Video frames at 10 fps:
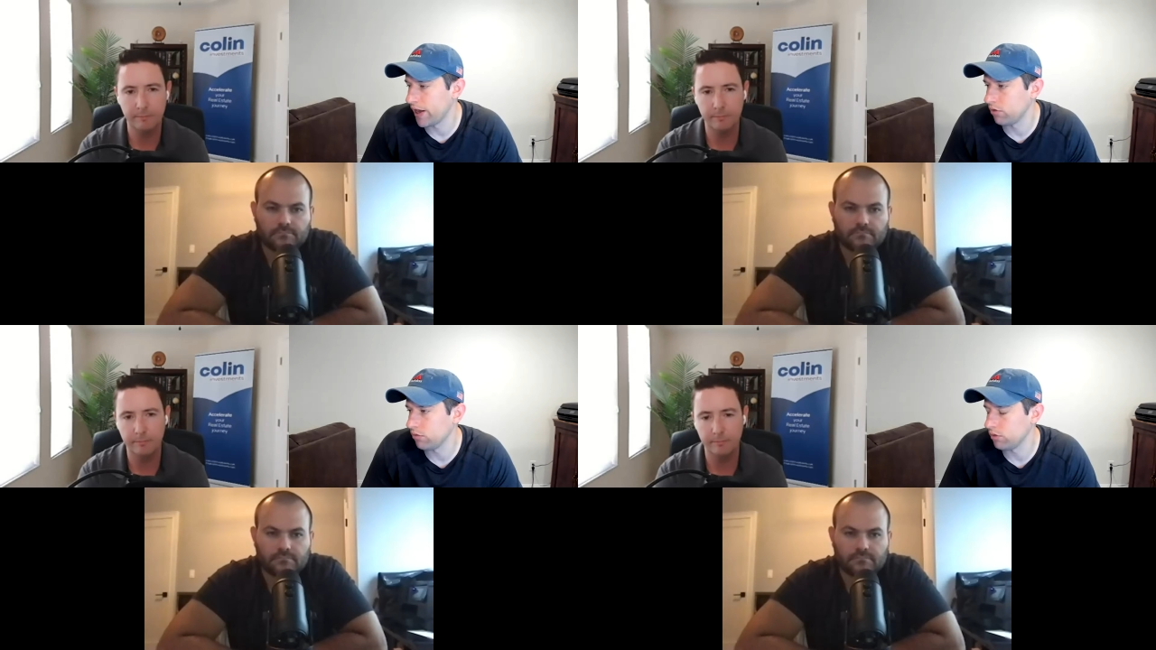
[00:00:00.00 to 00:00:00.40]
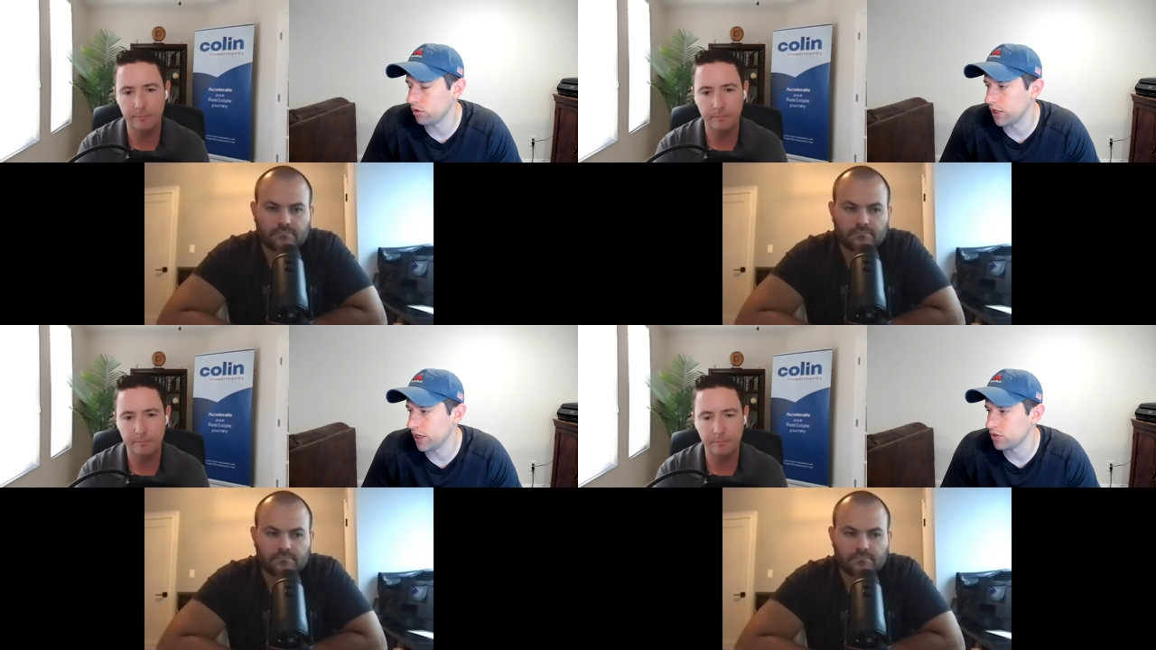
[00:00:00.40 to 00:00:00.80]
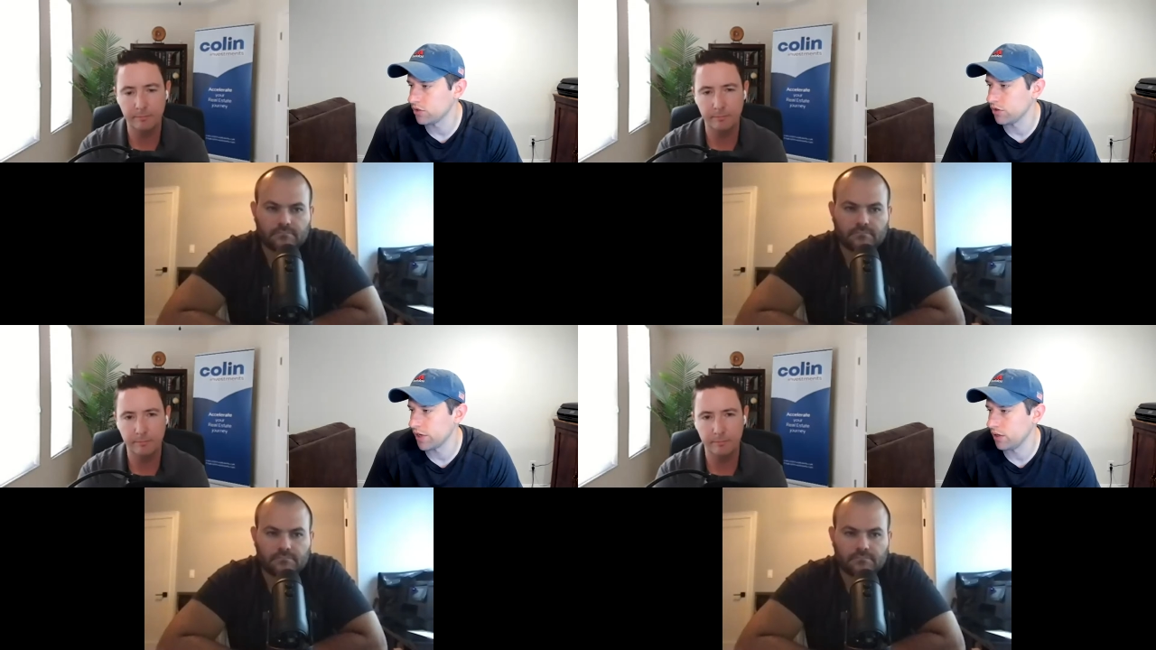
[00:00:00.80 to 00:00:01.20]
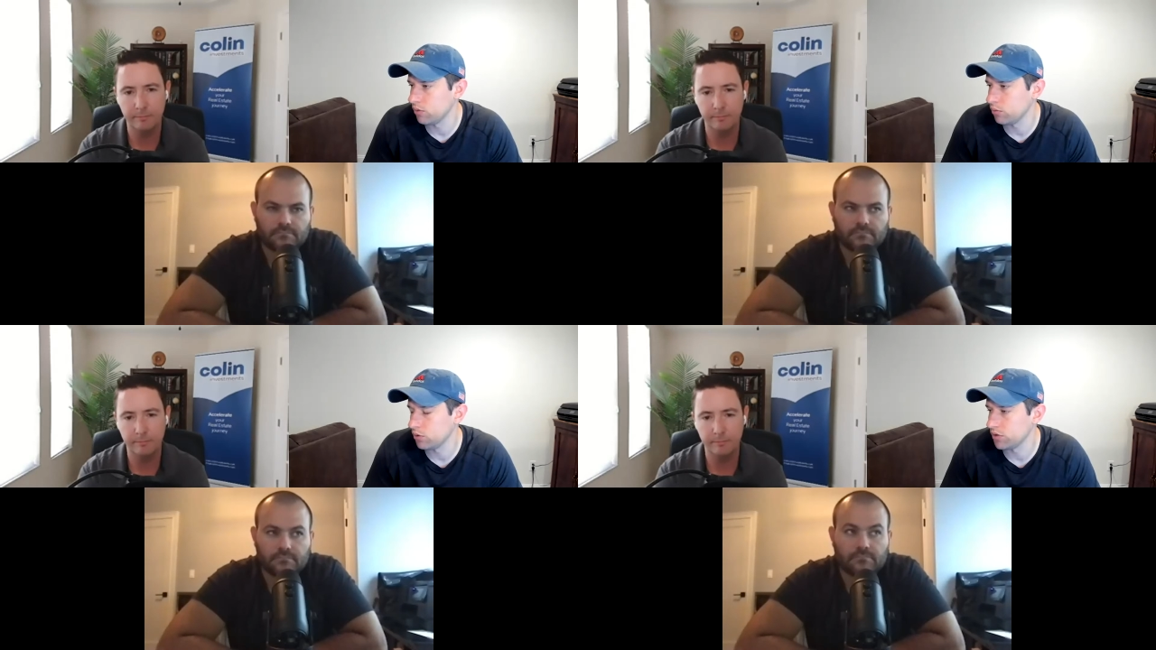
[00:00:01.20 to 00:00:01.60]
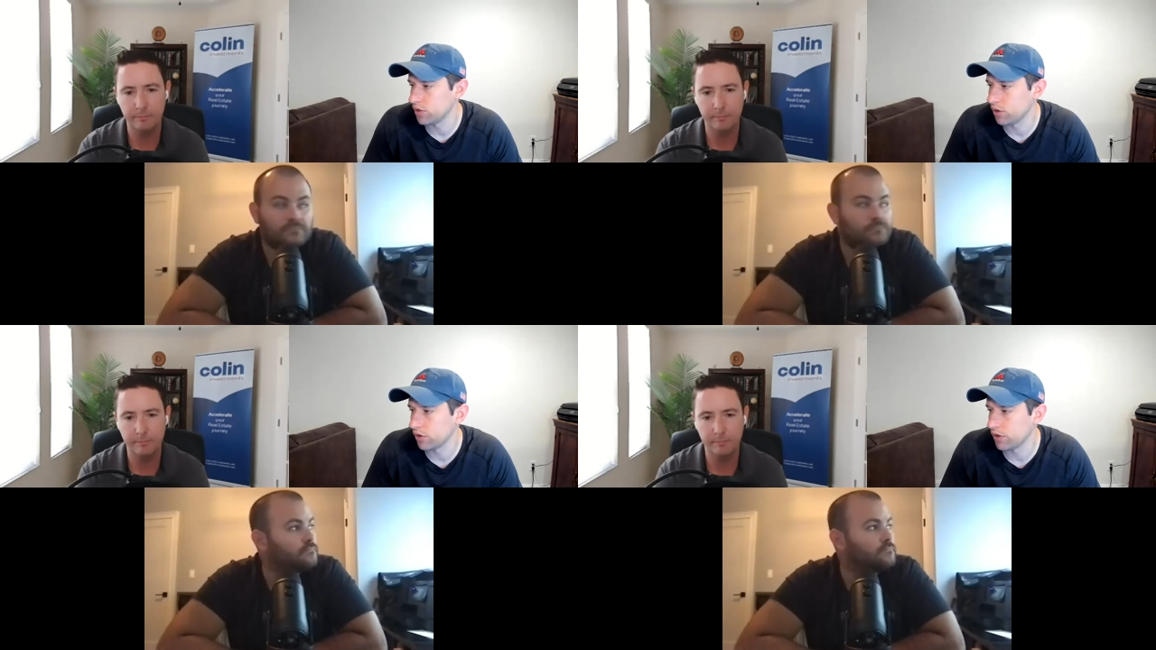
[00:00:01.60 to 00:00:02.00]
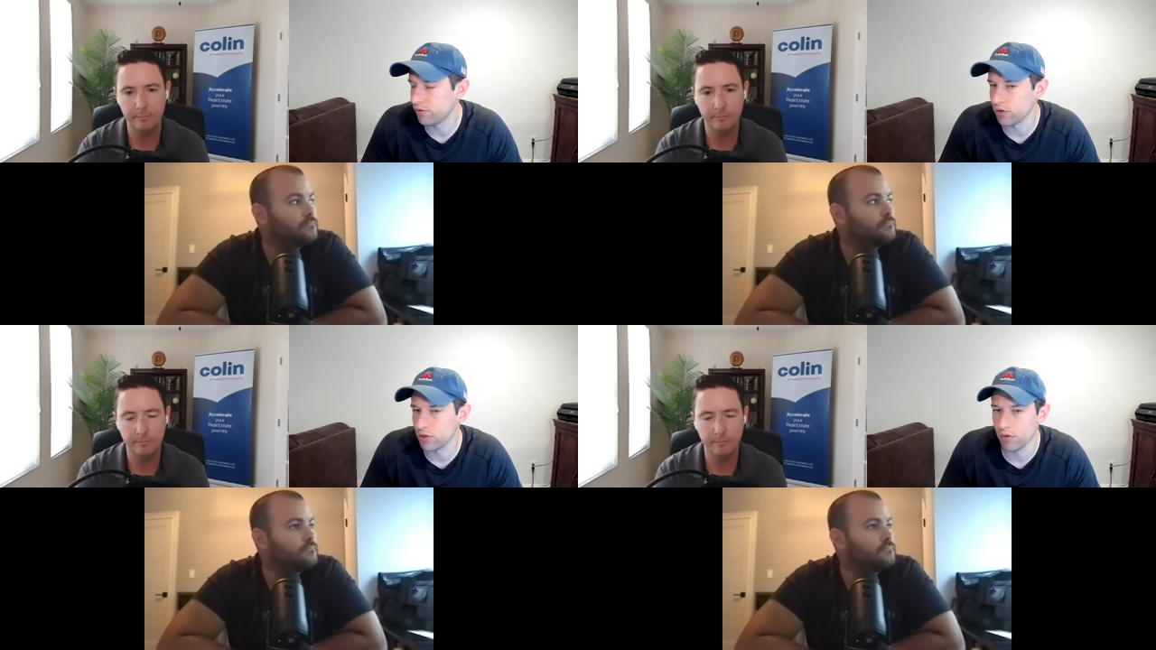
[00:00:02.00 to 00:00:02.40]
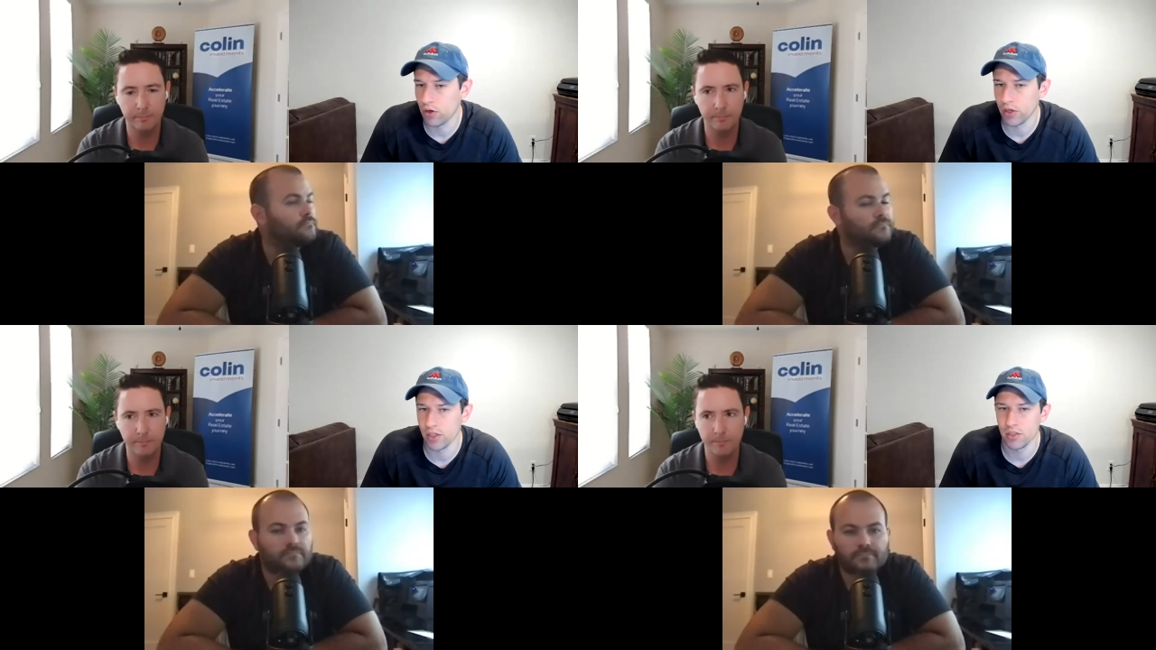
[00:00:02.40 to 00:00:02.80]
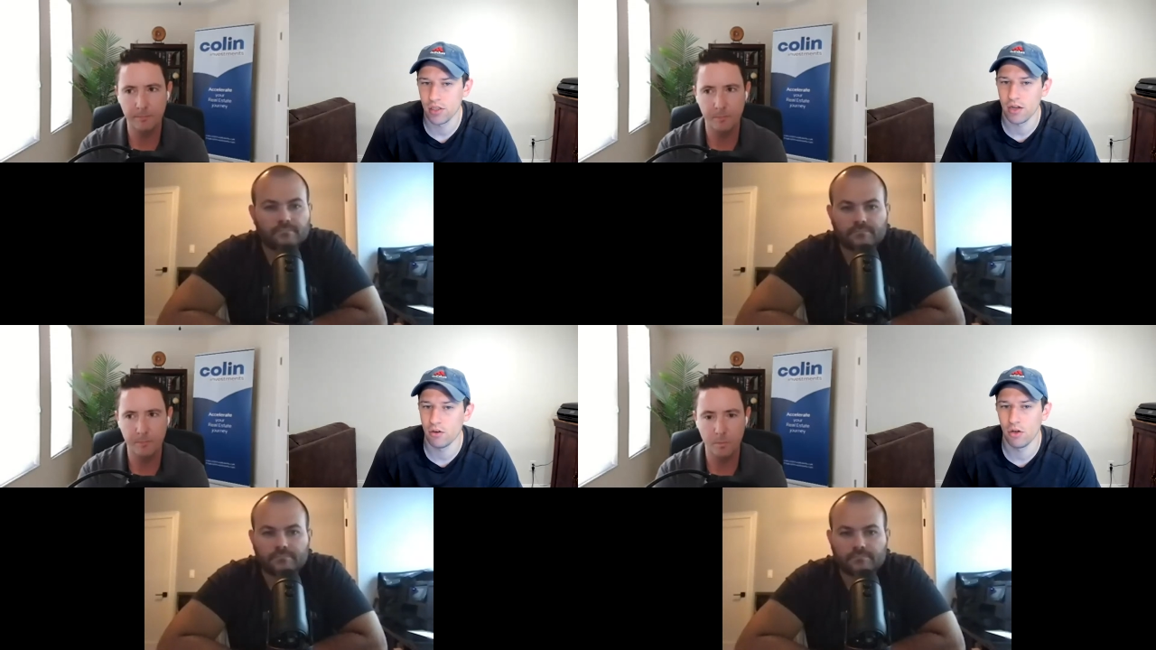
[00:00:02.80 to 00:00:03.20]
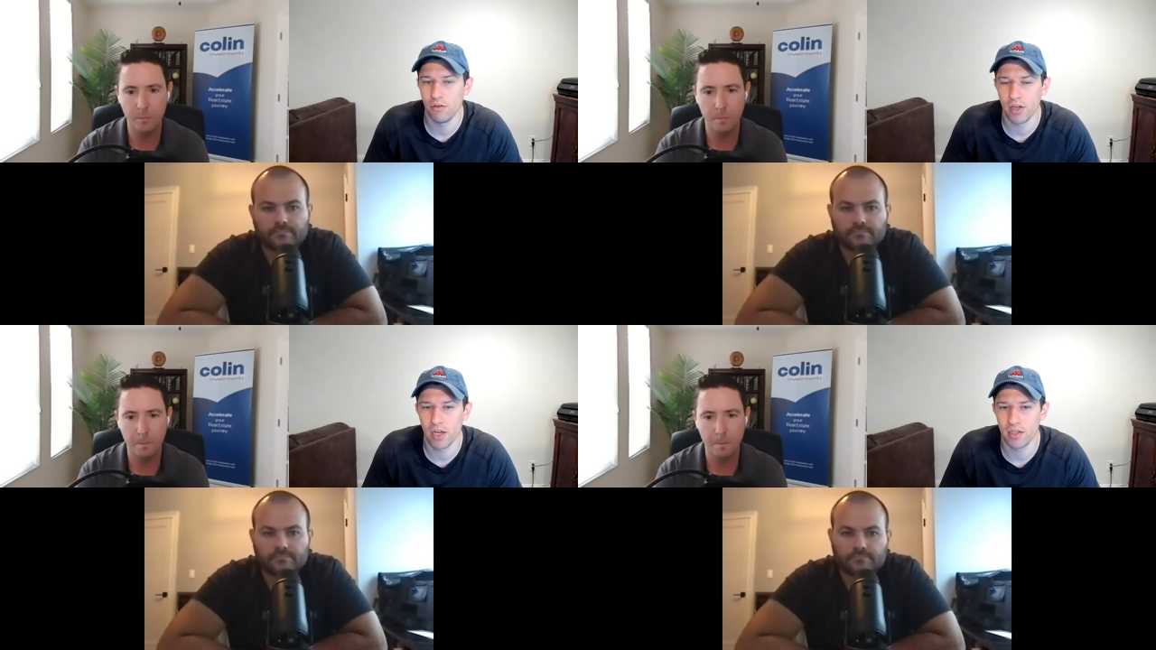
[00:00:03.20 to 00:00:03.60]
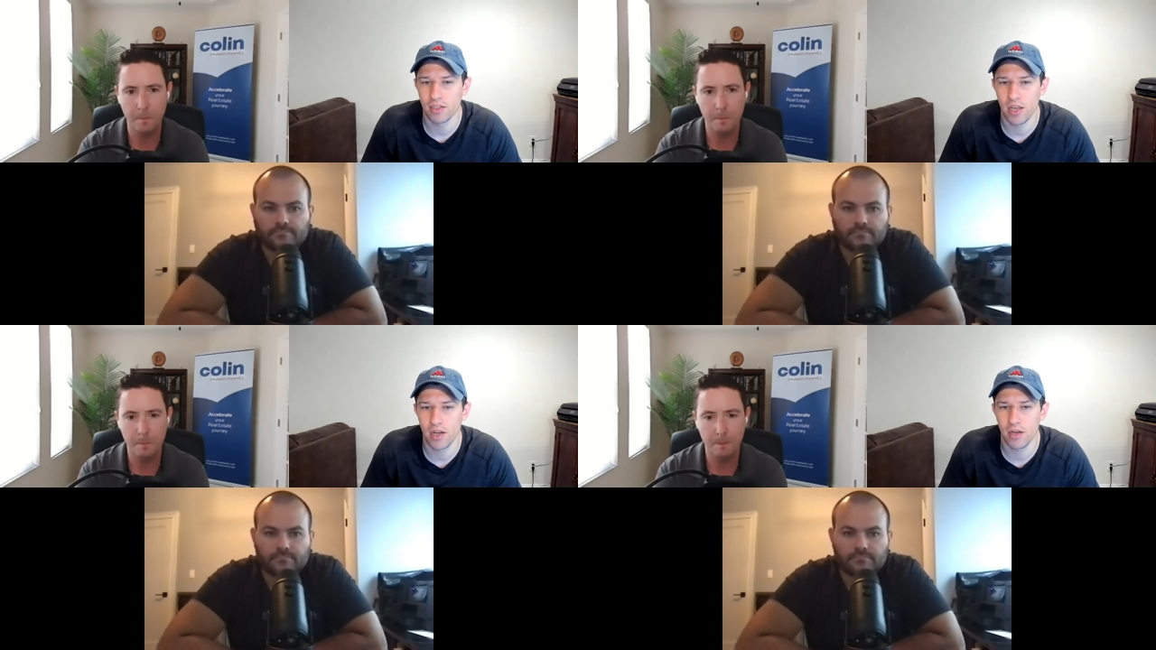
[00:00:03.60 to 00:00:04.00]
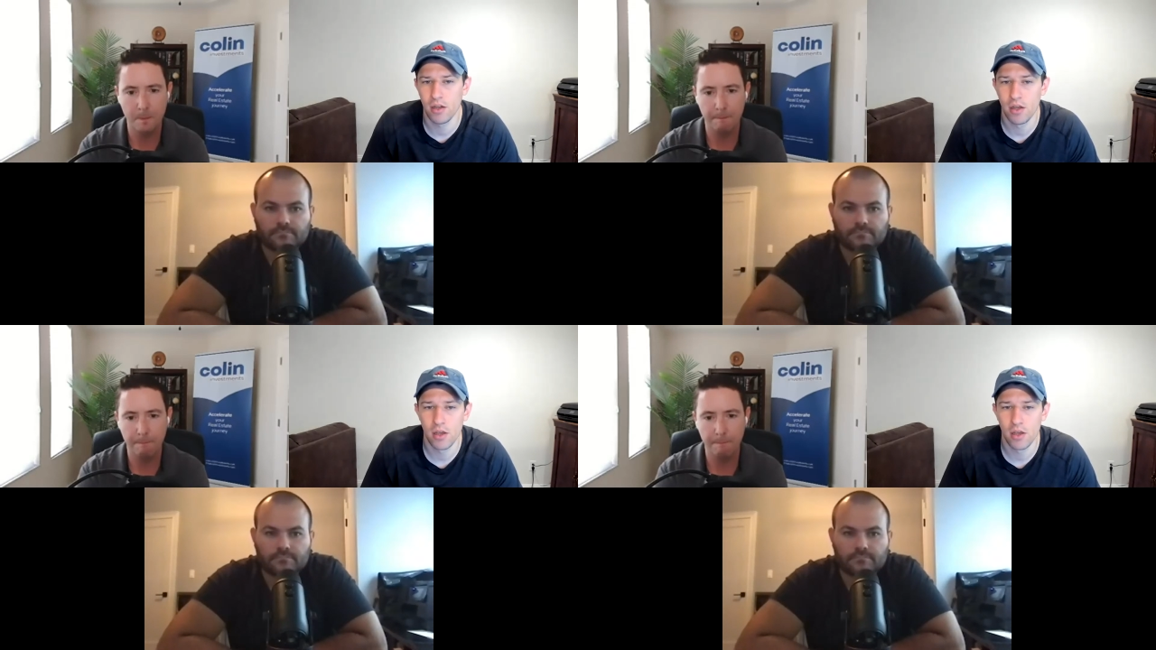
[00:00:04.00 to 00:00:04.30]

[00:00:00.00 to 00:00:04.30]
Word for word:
Speaker 1: out yesterday, which was the 31st of August. I don't know if it got extended,